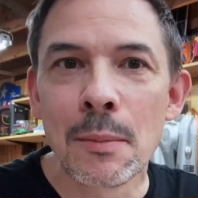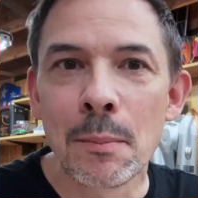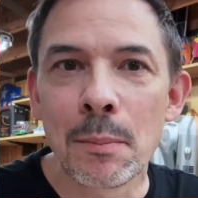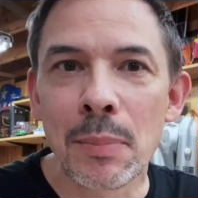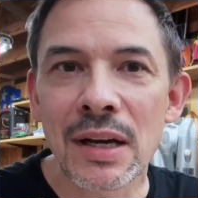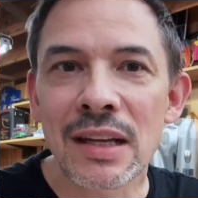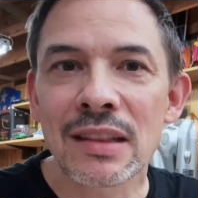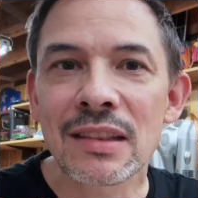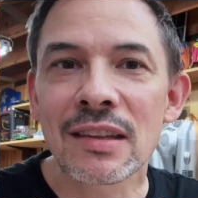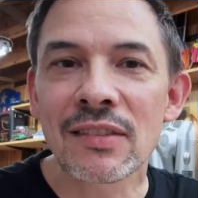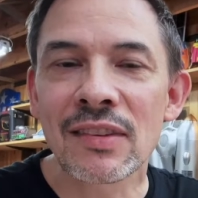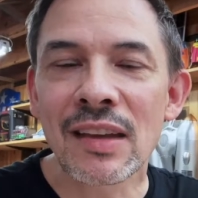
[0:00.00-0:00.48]

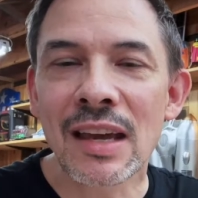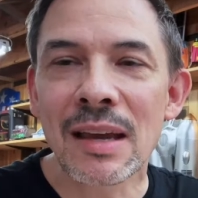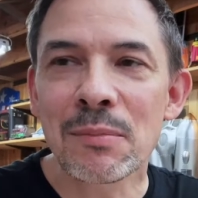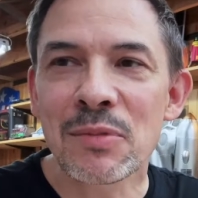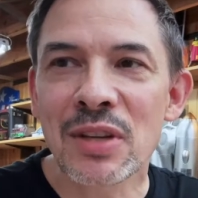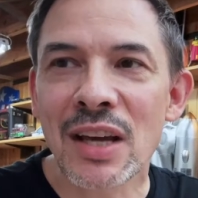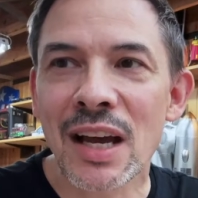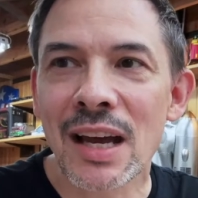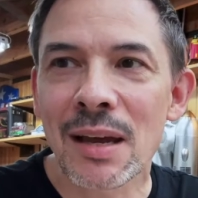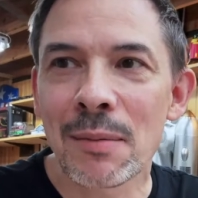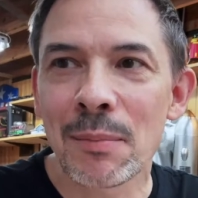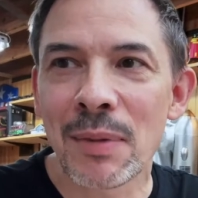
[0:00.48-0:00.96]
but at the same
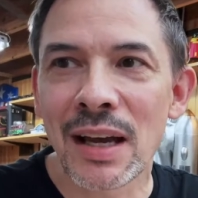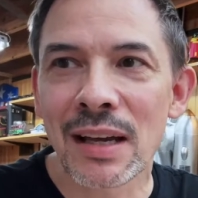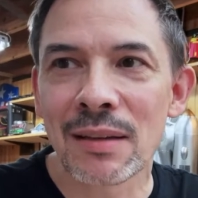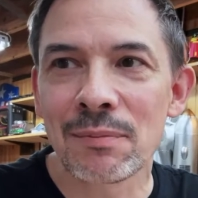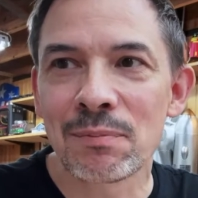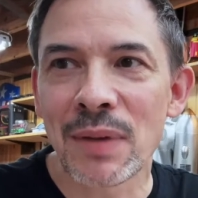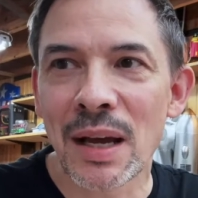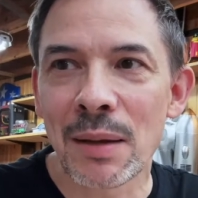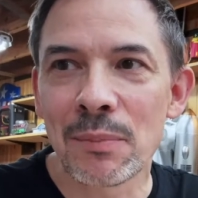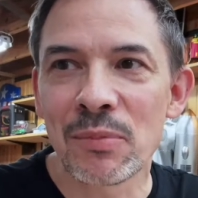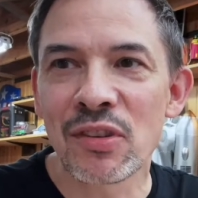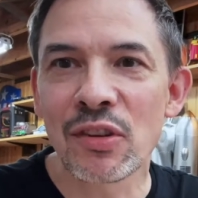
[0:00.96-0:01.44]
time
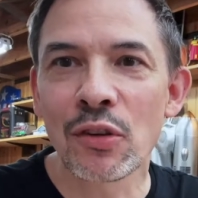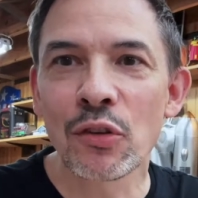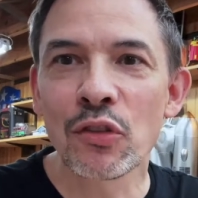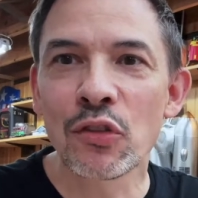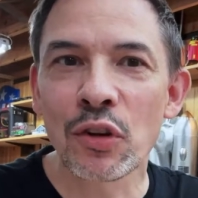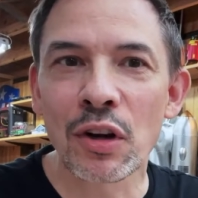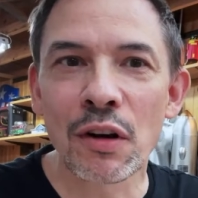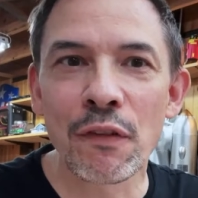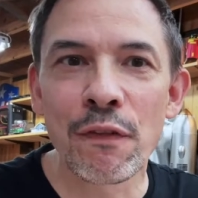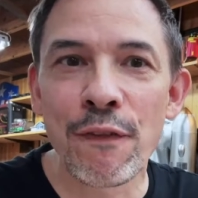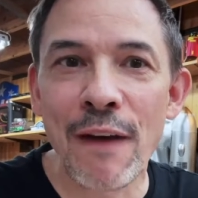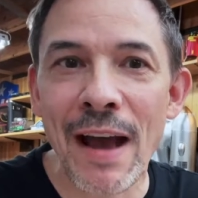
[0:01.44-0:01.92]
I'm still
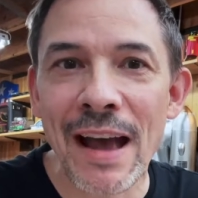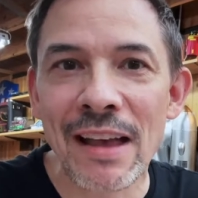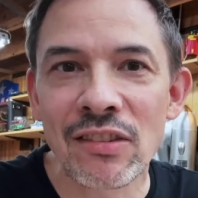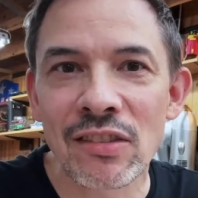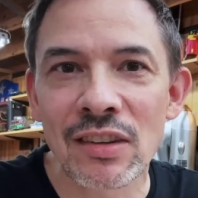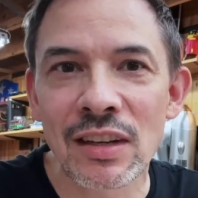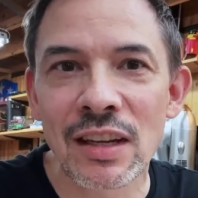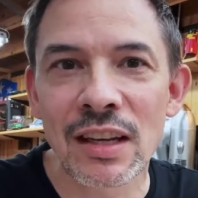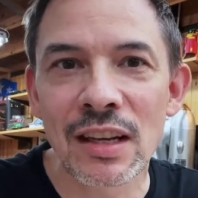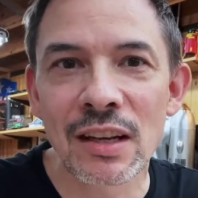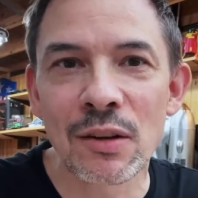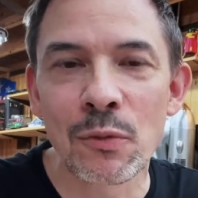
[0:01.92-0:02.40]
sort of
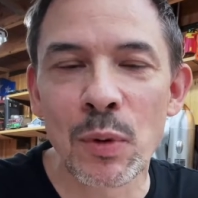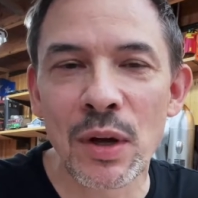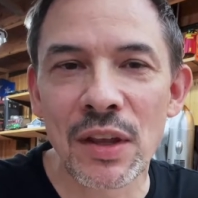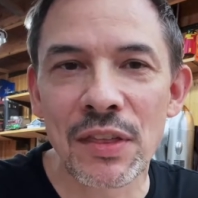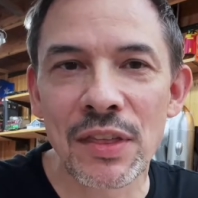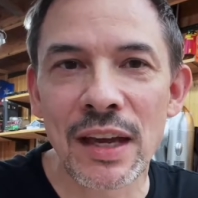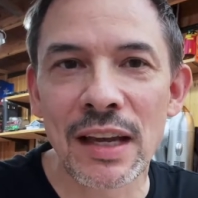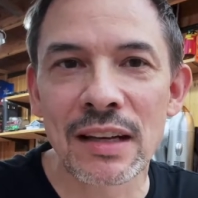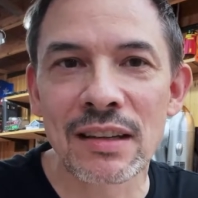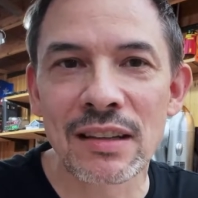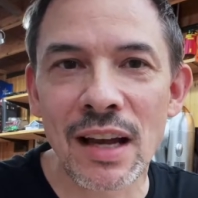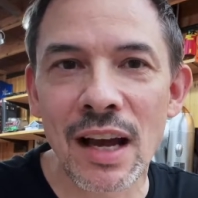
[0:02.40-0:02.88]
fascinated with
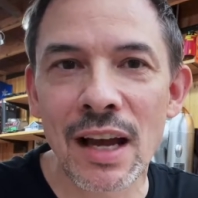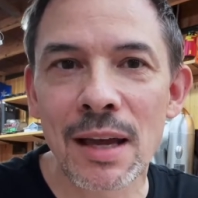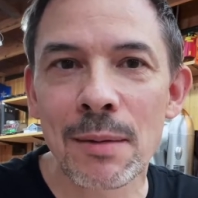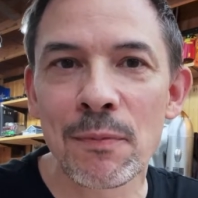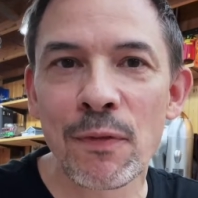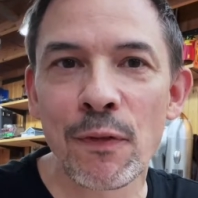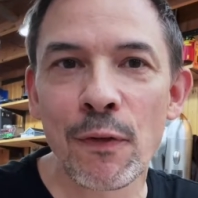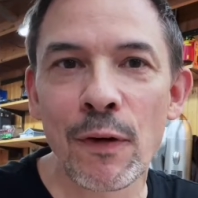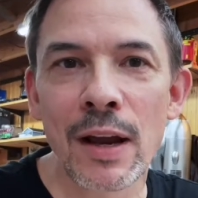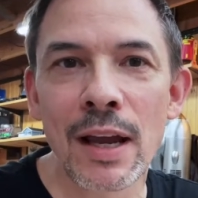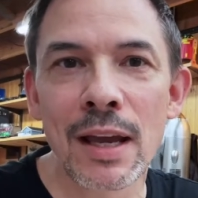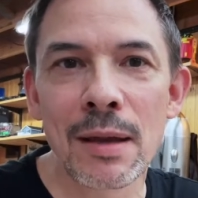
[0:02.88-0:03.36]
that time
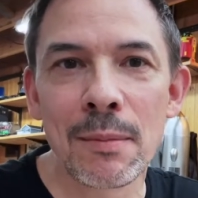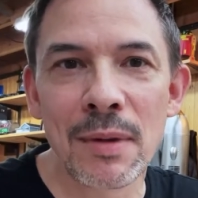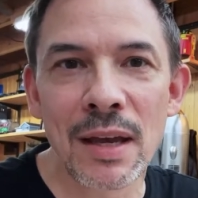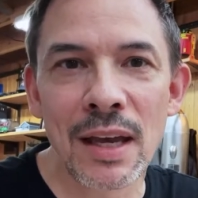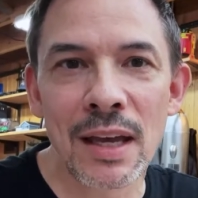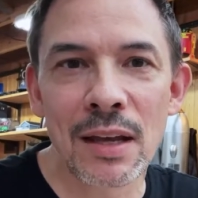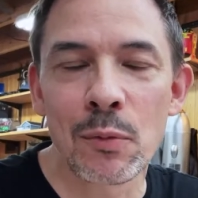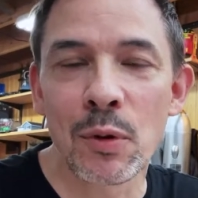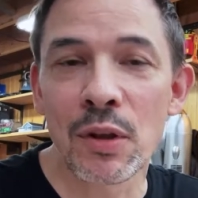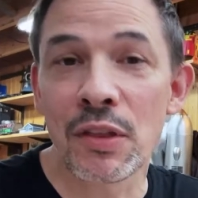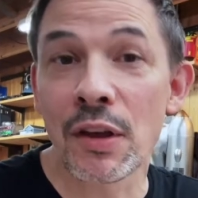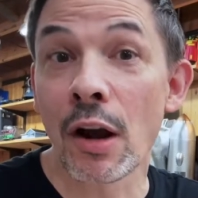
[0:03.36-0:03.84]
frame
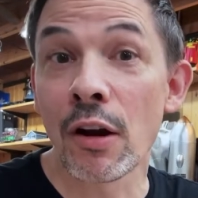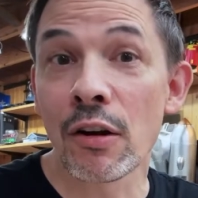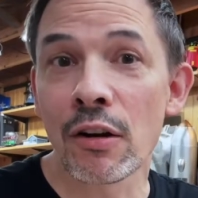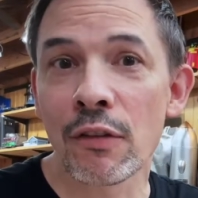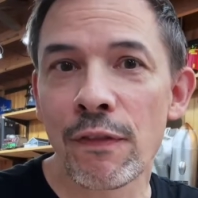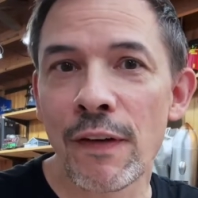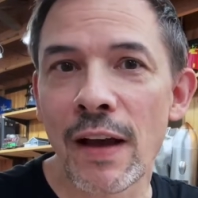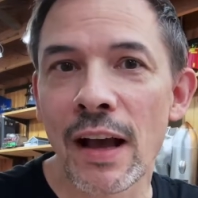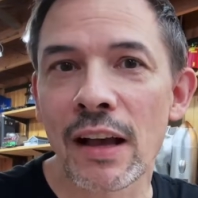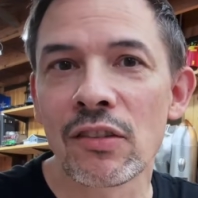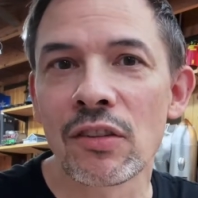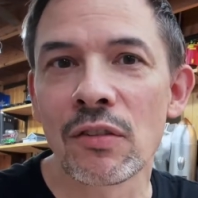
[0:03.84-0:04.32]
and with
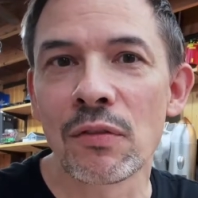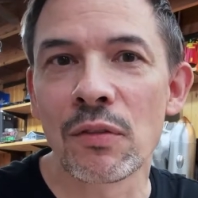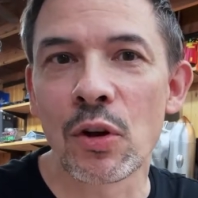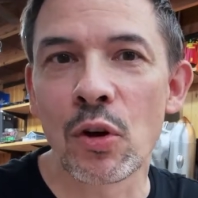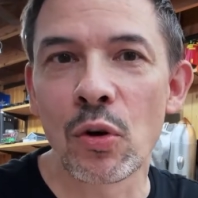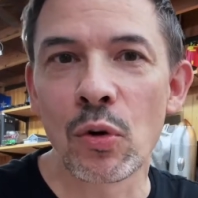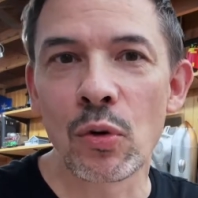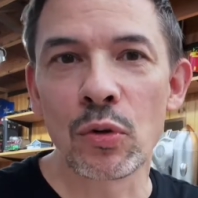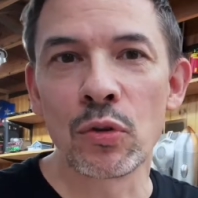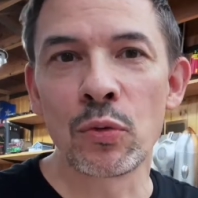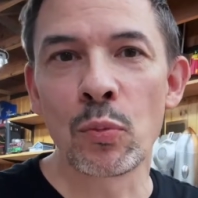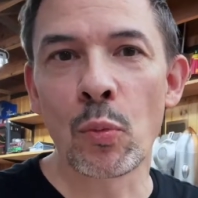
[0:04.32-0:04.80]
artifacts of the
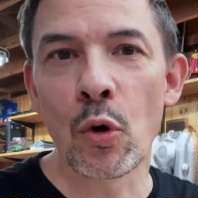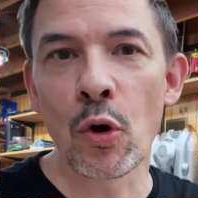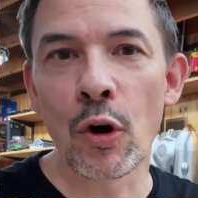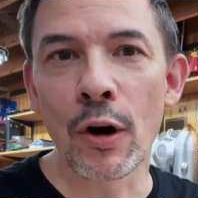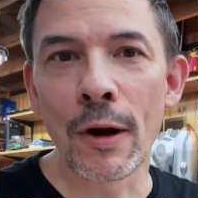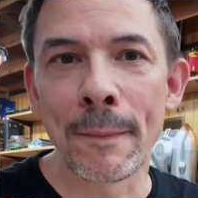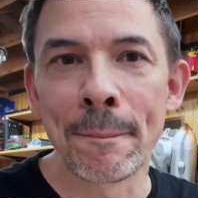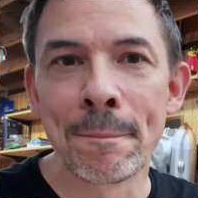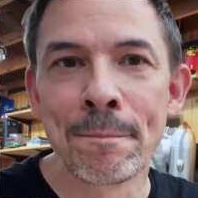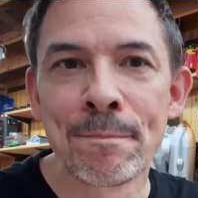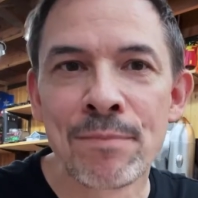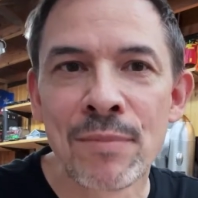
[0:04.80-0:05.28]
Cold
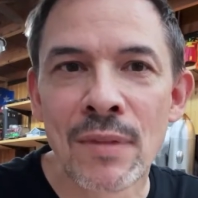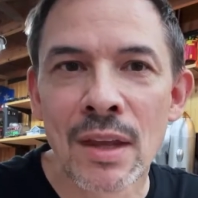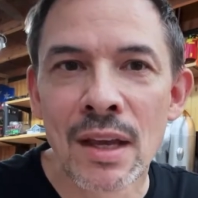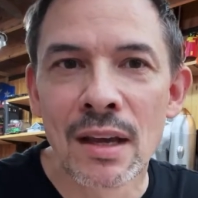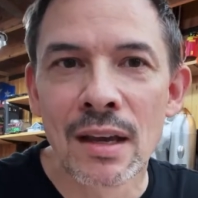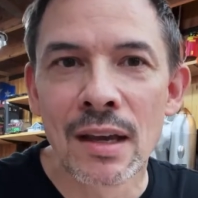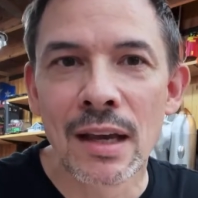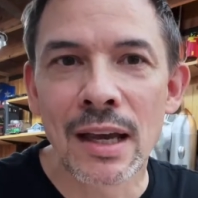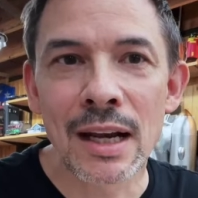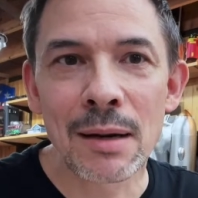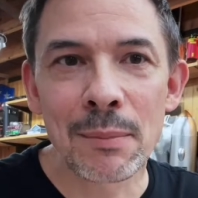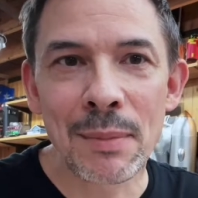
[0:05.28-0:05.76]
War.
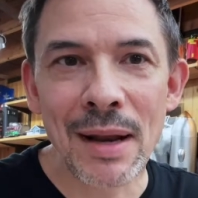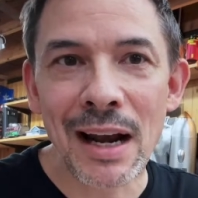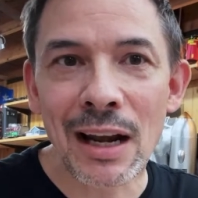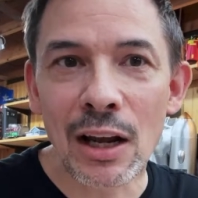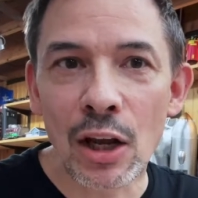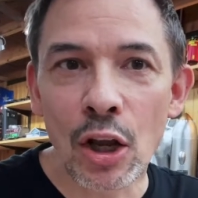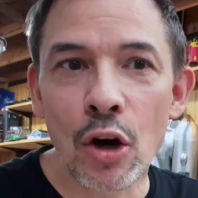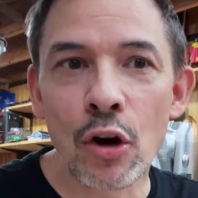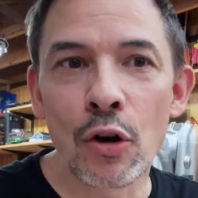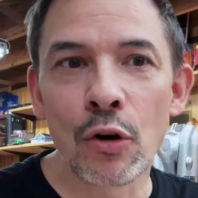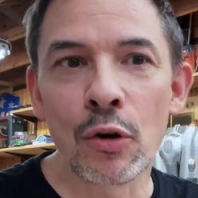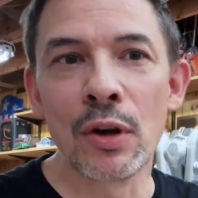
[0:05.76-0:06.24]
And I'm not
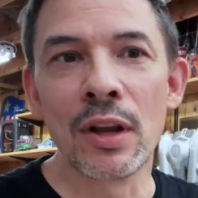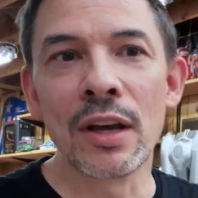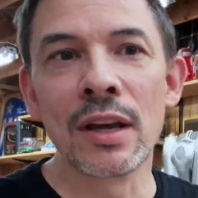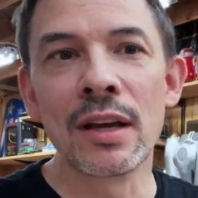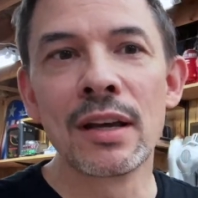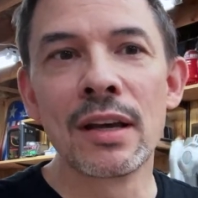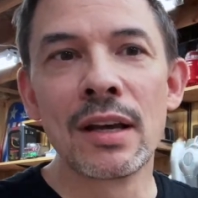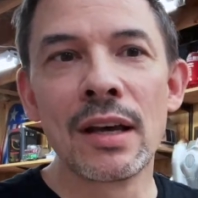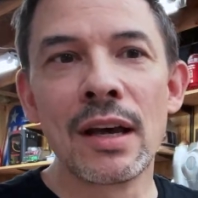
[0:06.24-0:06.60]
alone.